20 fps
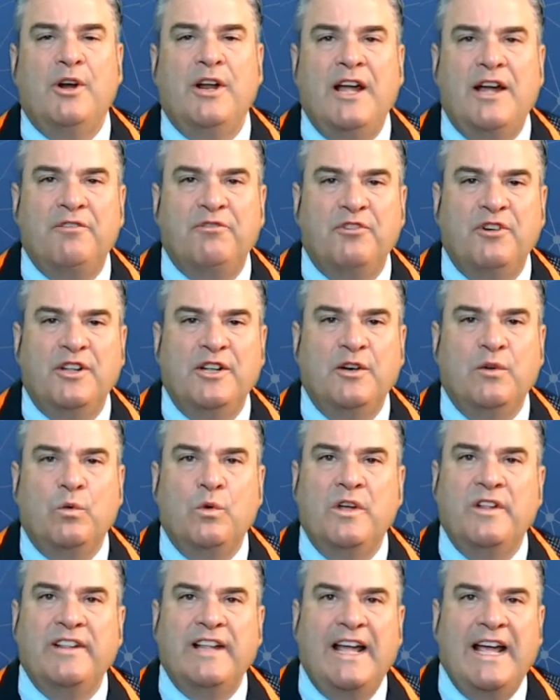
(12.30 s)
Heffernan
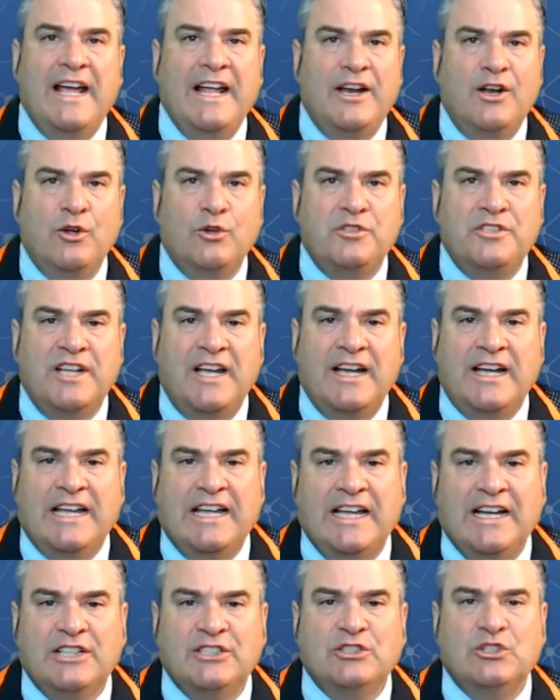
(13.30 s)
with EndoTech
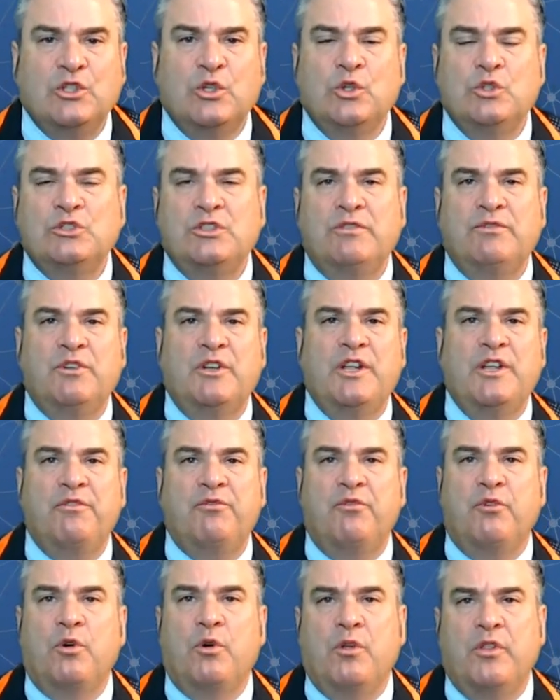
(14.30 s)
exclusively
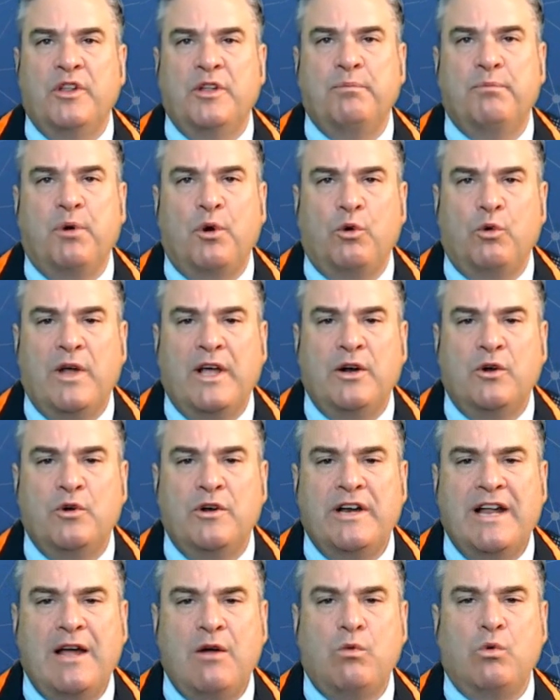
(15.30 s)
for the
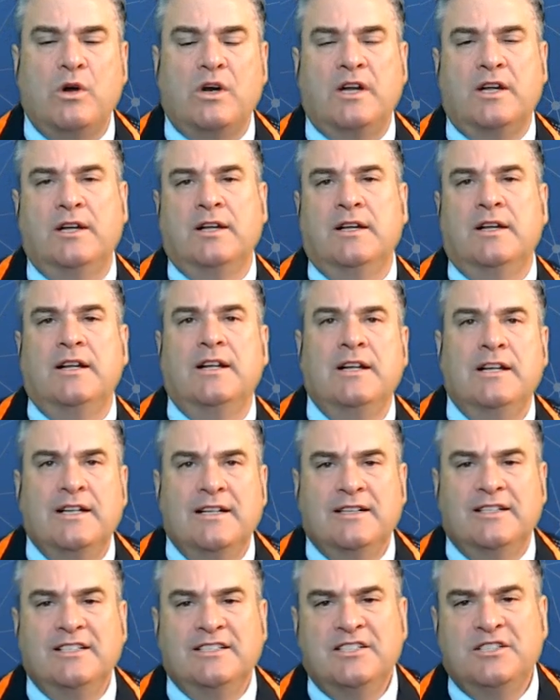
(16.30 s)
Pareto Network.
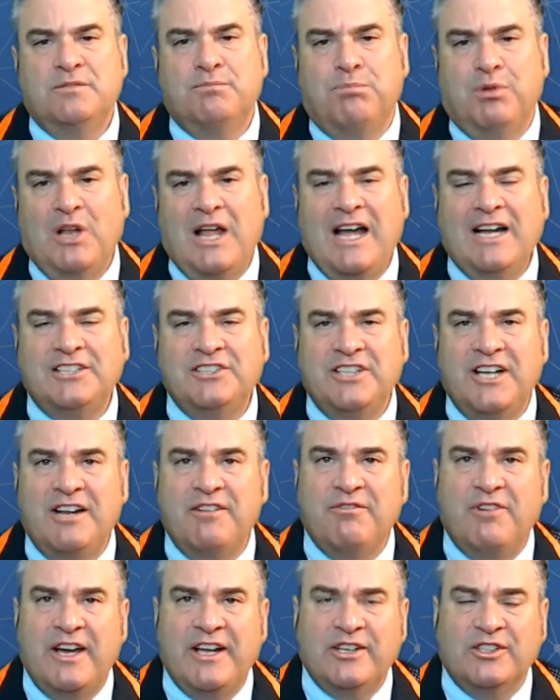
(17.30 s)
This is
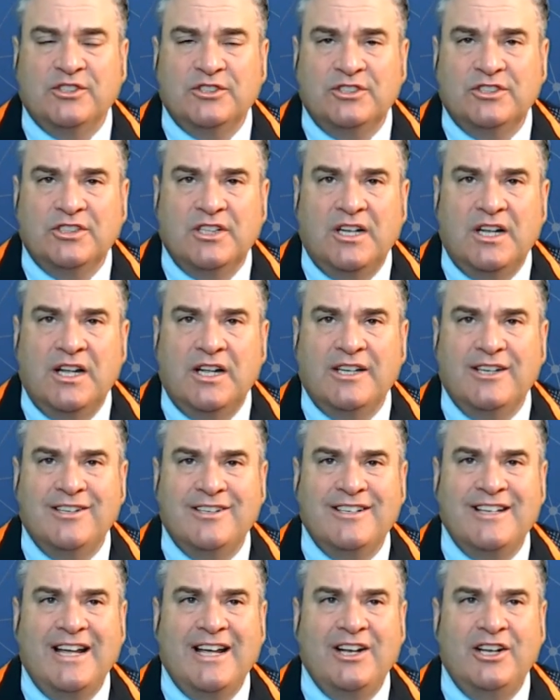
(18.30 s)
Blockchain Vitals,
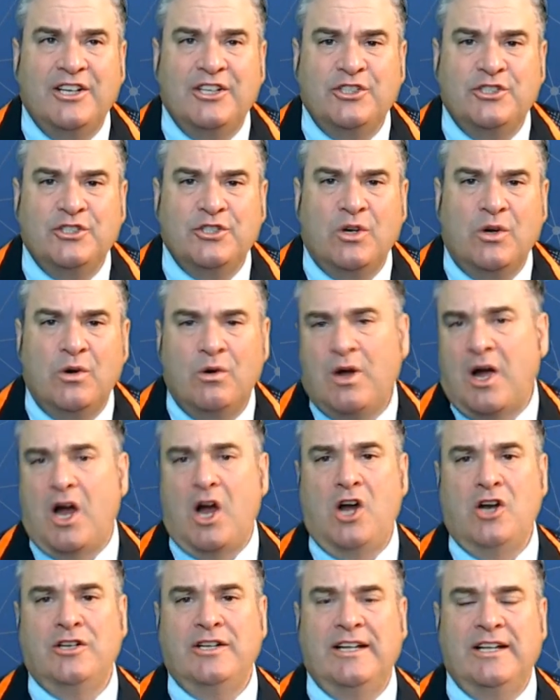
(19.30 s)
your daily show,
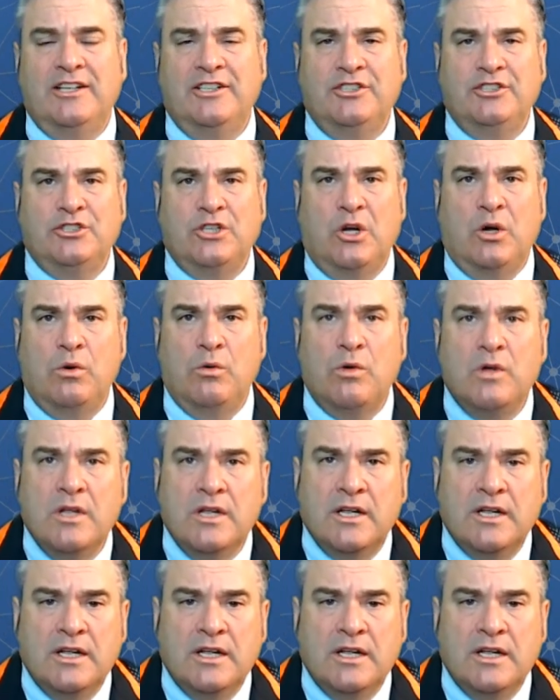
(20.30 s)
our daily show,